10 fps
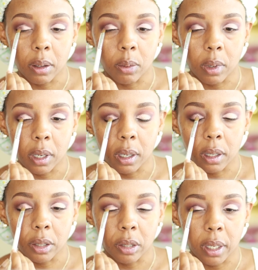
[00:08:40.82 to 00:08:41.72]
one of
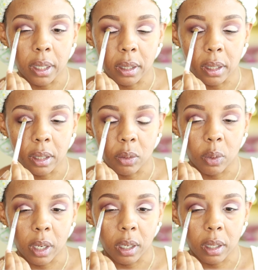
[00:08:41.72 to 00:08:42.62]
the transition,
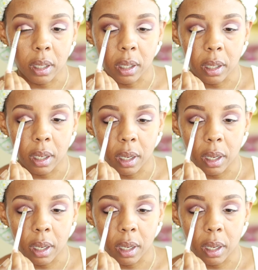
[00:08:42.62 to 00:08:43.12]
one of the